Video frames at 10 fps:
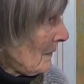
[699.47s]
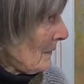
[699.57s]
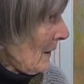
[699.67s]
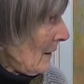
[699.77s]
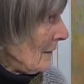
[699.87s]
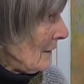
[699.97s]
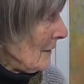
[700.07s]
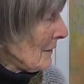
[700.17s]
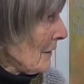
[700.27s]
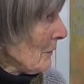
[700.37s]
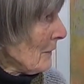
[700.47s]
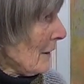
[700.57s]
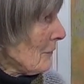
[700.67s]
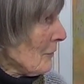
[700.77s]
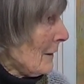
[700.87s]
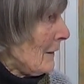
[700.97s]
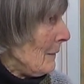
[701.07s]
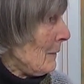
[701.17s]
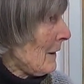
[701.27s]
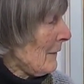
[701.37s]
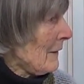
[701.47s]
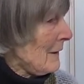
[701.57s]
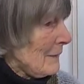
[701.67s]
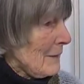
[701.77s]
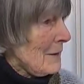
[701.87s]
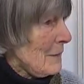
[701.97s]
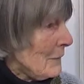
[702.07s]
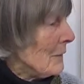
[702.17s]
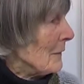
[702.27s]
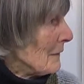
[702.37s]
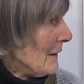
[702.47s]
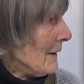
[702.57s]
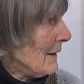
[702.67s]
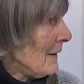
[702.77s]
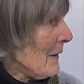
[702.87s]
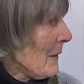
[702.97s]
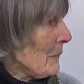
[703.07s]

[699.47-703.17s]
paintings, and I thought I'd try, but I find it very difficult. I'm